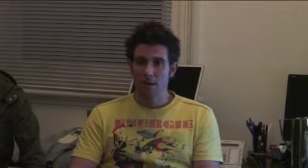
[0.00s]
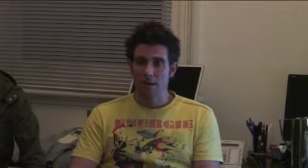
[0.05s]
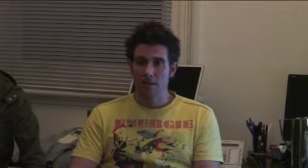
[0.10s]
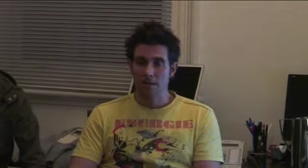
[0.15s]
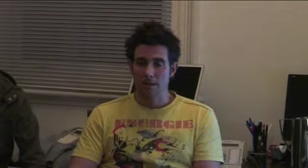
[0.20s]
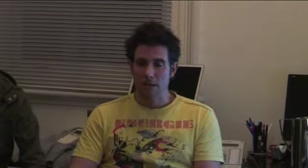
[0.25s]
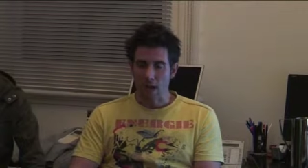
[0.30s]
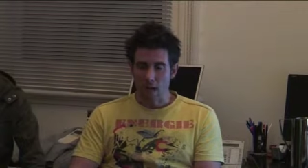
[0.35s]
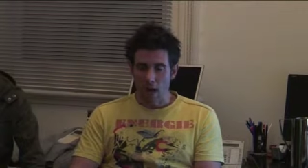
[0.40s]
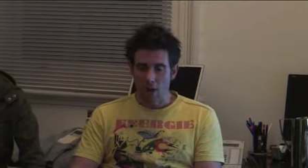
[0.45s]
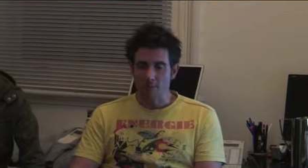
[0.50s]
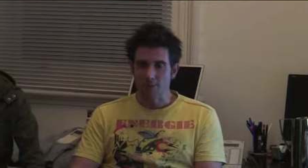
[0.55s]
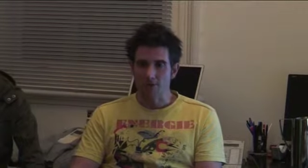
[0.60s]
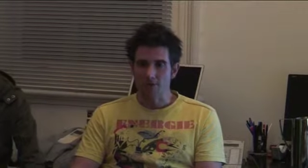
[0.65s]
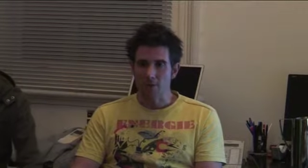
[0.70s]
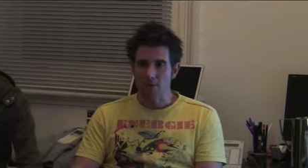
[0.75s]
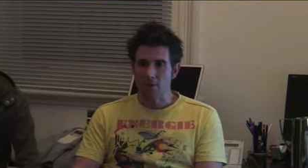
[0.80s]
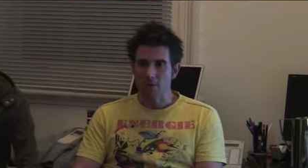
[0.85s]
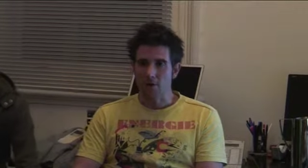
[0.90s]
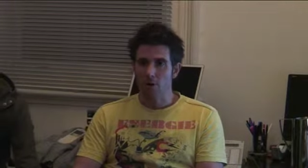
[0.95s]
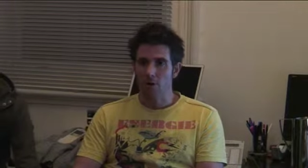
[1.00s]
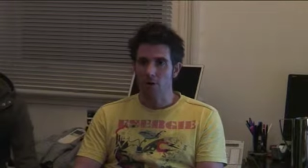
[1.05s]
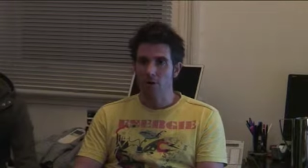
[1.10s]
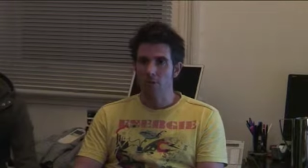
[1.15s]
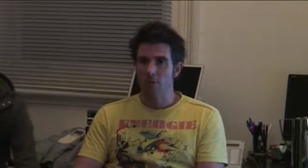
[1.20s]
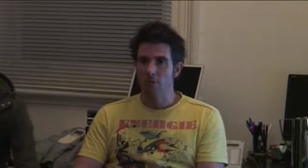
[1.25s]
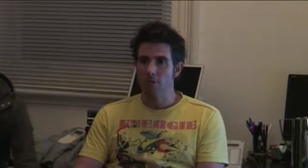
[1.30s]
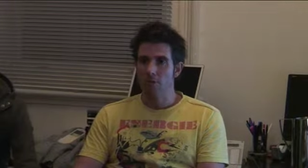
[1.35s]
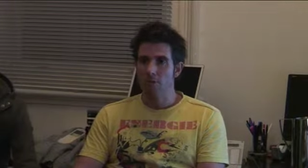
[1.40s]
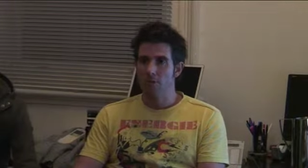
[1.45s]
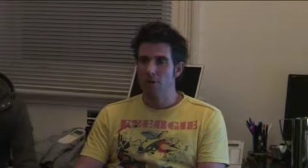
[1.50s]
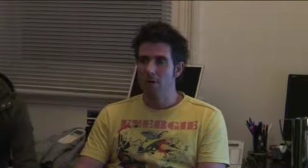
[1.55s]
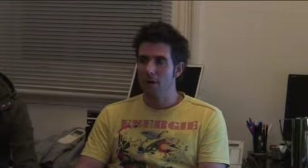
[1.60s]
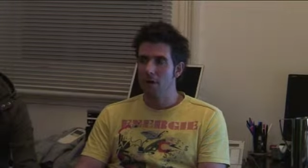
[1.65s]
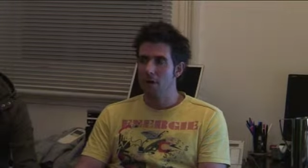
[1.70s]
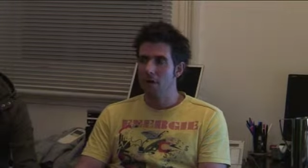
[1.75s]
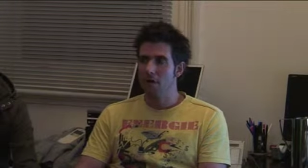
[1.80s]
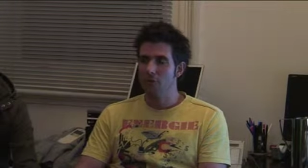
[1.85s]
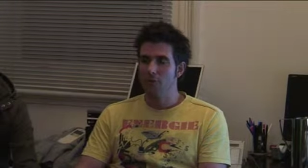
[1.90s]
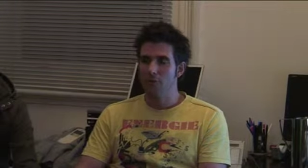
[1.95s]
is absolutely horrible,
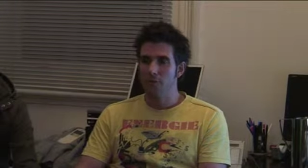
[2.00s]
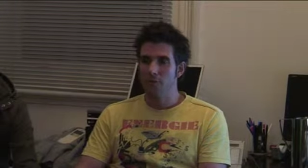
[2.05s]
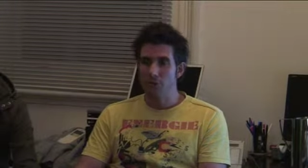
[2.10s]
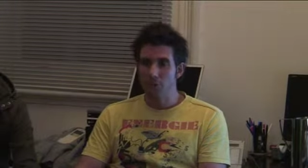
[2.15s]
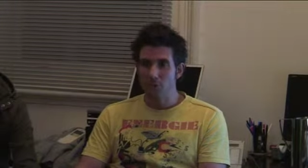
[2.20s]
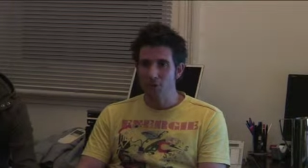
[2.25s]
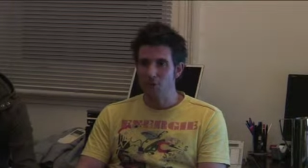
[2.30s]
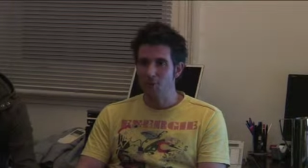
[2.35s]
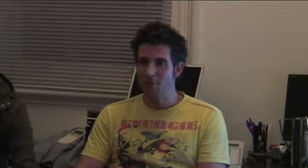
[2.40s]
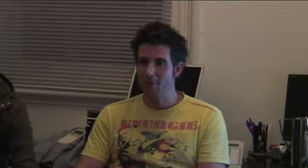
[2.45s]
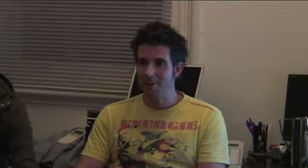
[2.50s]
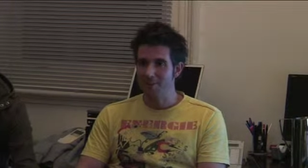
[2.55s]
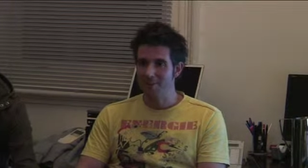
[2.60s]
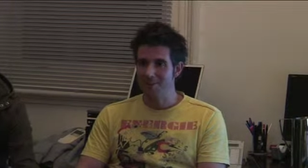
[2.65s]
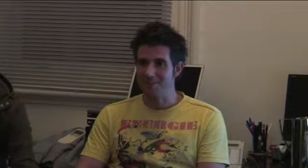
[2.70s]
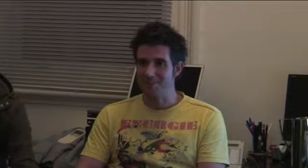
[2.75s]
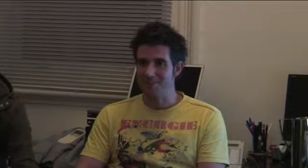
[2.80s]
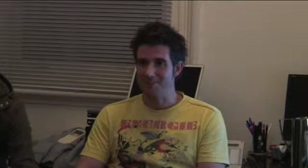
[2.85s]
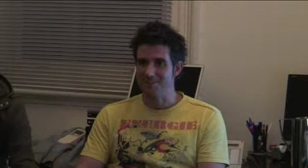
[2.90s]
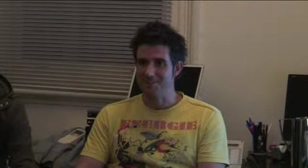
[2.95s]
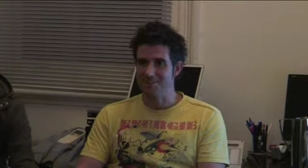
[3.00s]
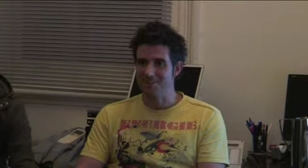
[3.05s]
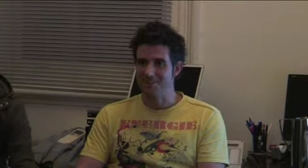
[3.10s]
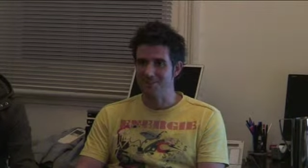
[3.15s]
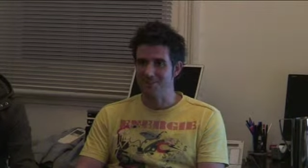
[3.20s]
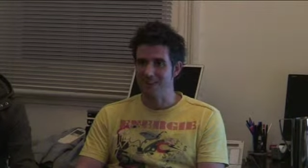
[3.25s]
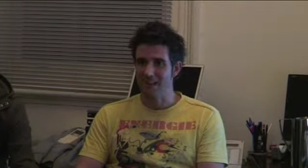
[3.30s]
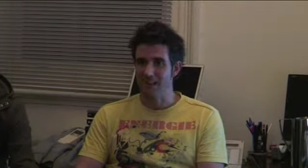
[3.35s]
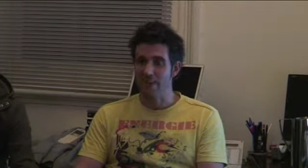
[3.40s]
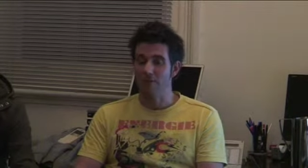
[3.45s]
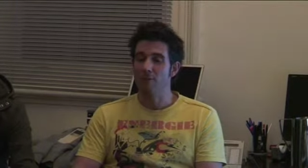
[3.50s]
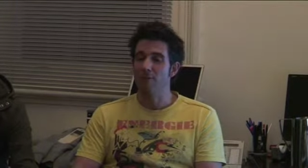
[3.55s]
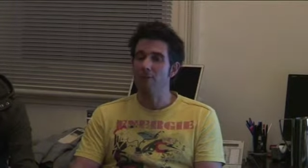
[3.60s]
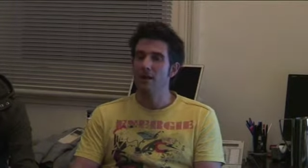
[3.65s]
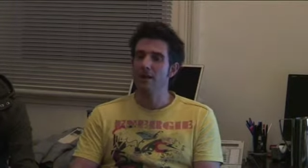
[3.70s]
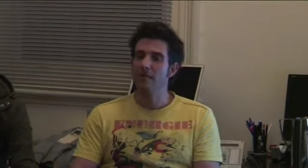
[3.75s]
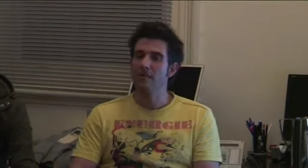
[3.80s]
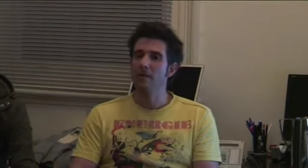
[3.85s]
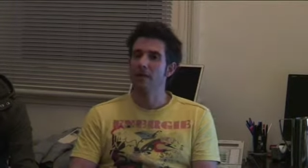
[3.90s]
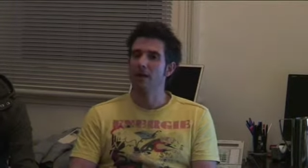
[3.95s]
and there's a few little bugs in it too, and the
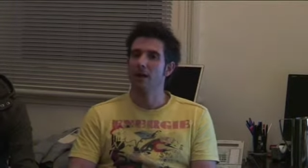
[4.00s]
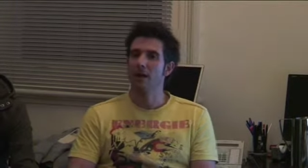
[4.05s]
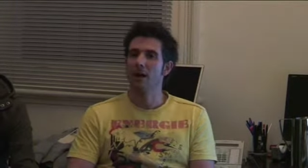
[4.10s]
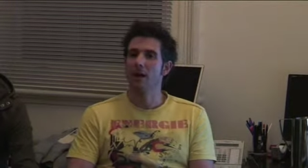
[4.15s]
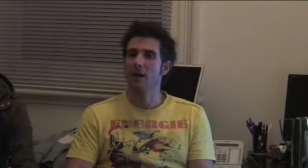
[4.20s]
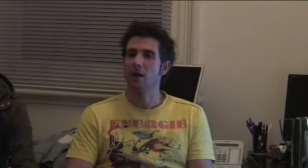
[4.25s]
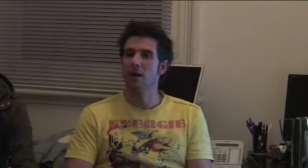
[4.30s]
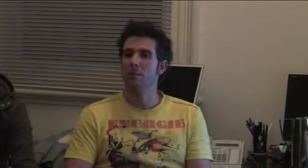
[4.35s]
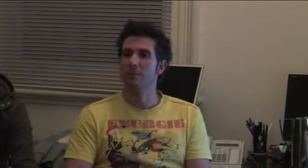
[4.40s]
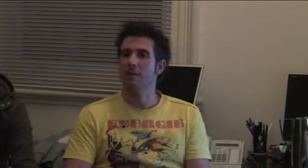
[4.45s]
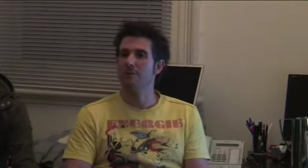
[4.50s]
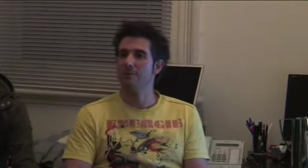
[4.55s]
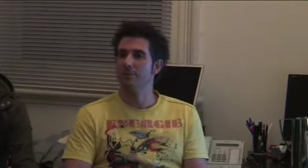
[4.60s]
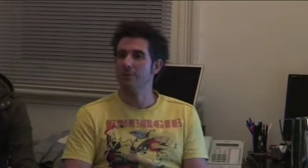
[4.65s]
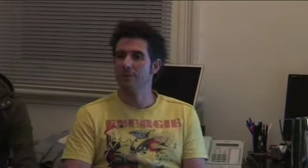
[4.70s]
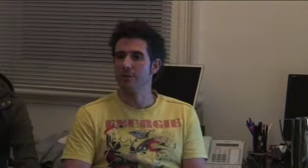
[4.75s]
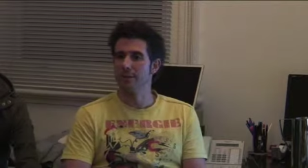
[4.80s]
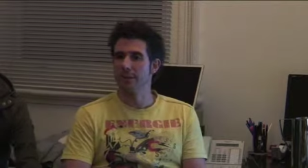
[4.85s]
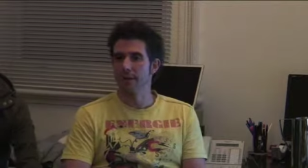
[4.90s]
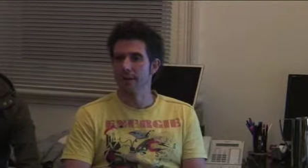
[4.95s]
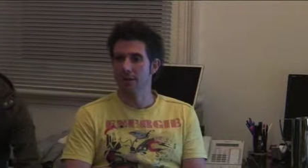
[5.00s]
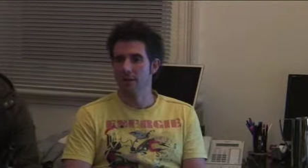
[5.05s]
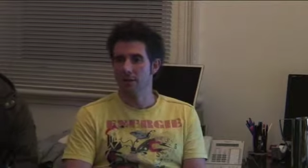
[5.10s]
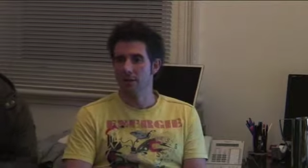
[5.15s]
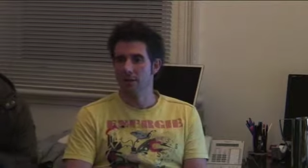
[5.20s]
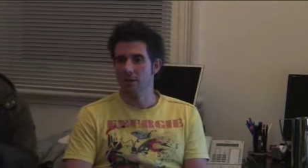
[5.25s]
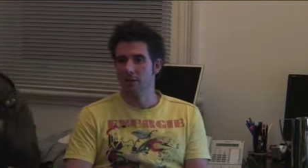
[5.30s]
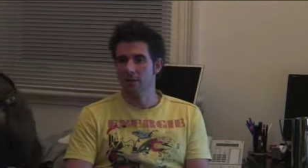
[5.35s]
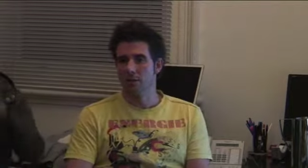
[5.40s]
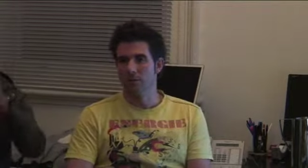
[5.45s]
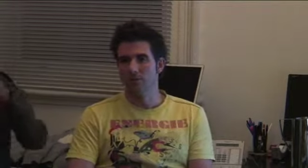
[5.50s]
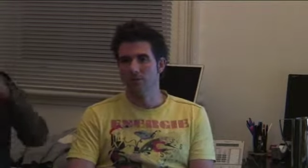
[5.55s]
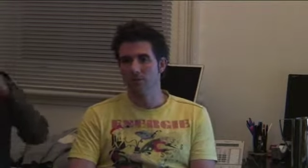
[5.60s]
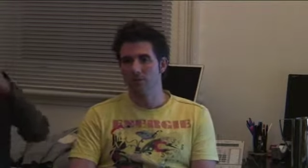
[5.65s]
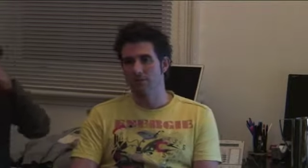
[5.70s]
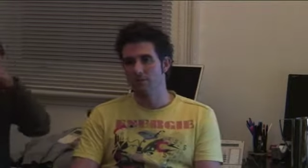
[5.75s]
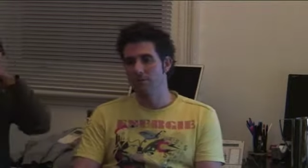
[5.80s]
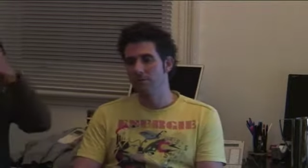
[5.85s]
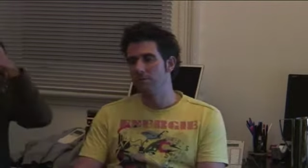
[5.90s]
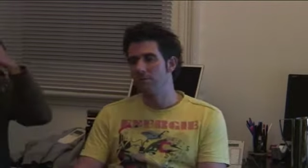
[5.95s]
fact that it can't go above 2K, which
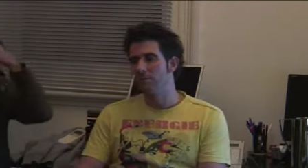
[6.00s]
is